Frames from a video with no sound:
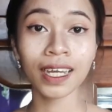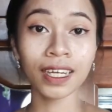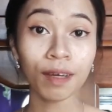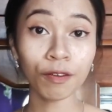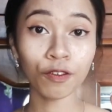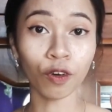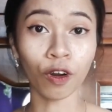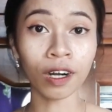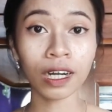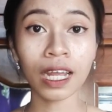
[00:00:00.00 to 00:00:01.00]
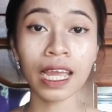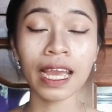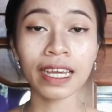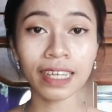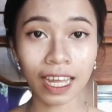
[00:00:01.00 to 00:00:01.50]
Number 4.
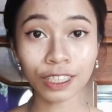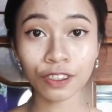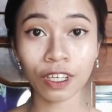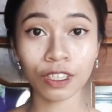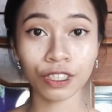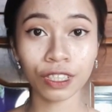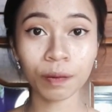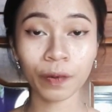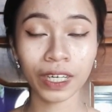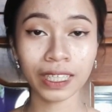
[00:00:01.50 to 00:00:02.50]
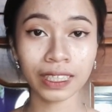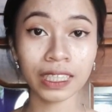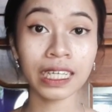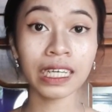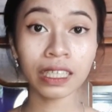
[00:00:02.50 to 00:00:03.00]
An astrologer
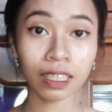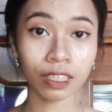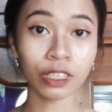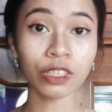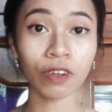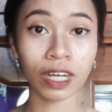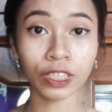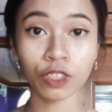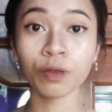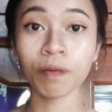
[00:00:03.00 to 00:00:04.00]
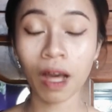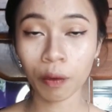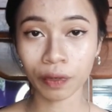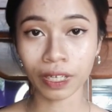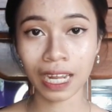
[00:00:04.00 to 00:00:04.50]
predicted Hitler's rise to
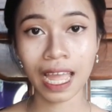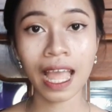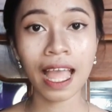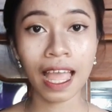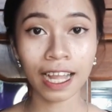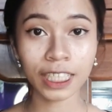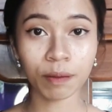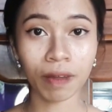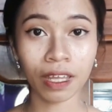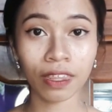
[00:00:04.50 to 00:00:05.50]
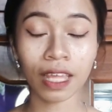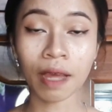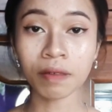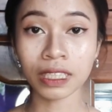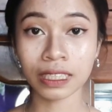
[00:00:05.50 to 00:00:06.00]
power. Elsbeth
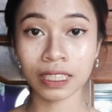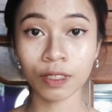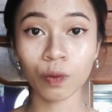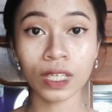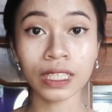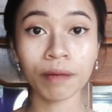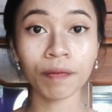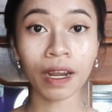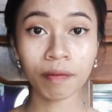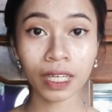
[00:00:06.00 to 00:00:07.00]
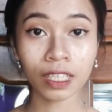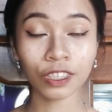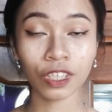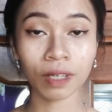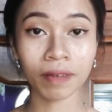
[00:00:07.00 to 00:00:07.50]
Ebertin was a
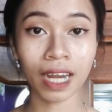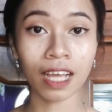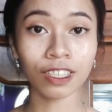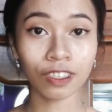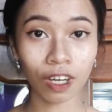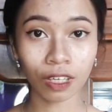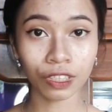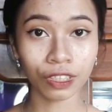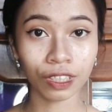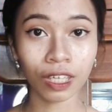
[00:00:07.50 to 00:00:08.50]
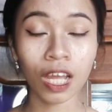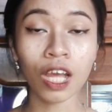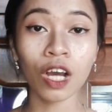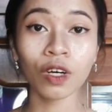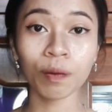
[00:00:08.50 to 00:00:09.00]
prominent German astrologer
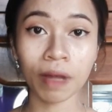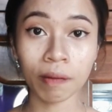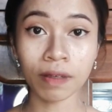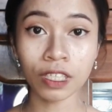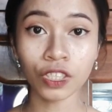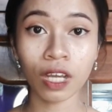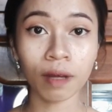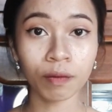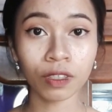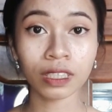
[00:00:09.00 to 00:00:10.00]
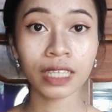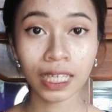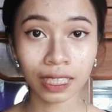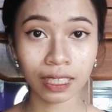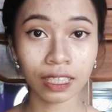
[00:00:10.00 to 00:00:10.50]
who published a book
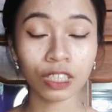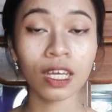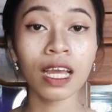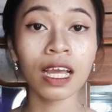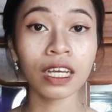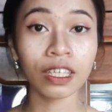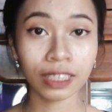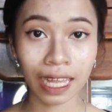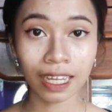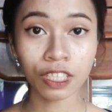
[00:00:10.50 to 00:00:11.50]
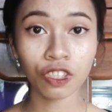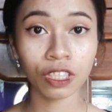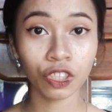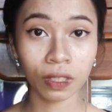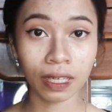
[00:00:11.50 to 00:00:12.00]
titled
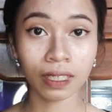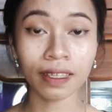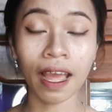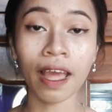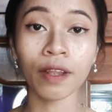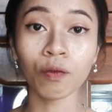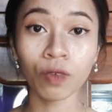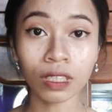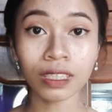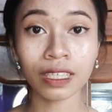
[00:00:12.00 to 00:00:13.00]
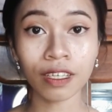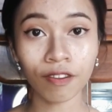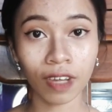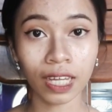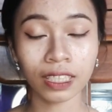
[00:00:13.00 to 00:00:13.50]
Celestial Chain and World
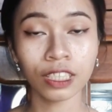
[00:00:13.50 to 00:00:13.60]
Event